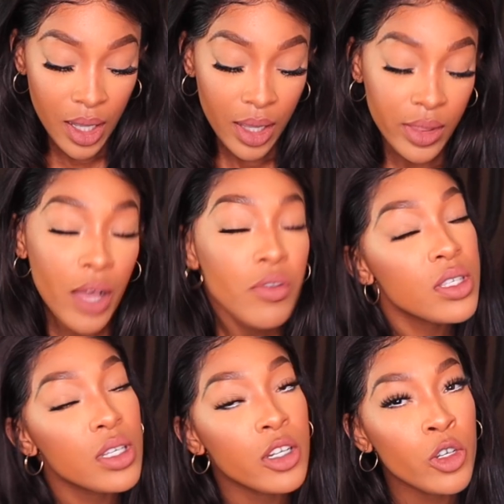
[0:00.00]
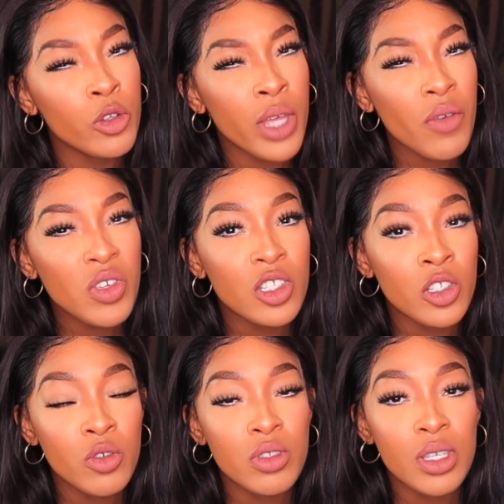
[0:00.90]
That was
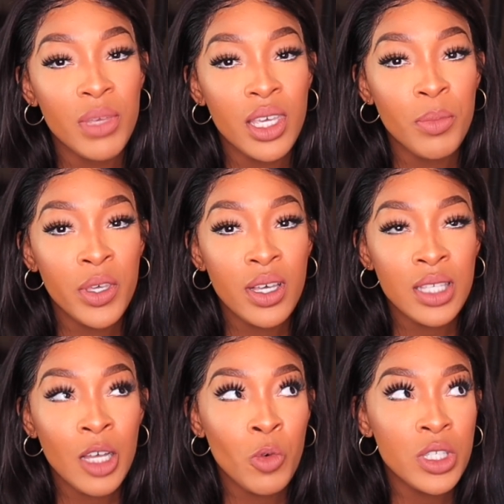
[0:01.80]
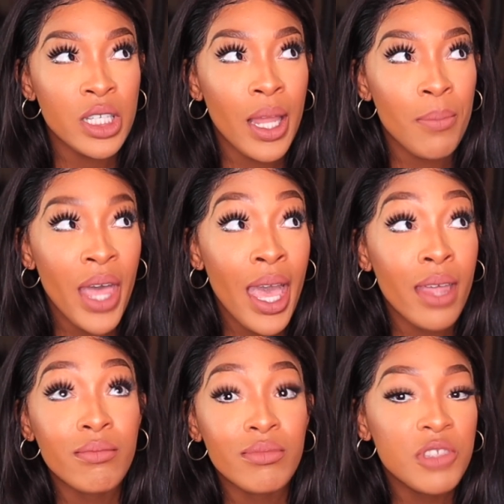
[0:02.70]
new to me because I'm
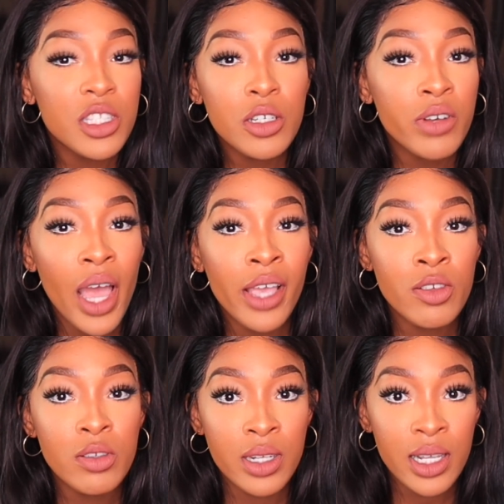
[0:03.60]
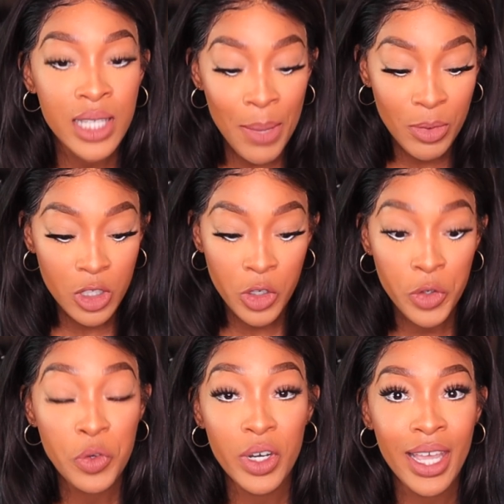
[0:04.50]
still not used to that type of
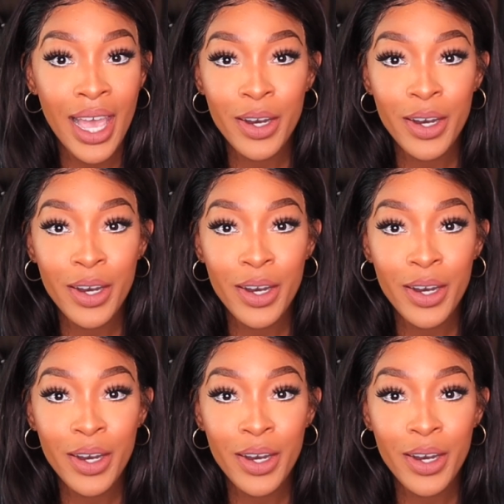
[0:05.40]
scrutiny.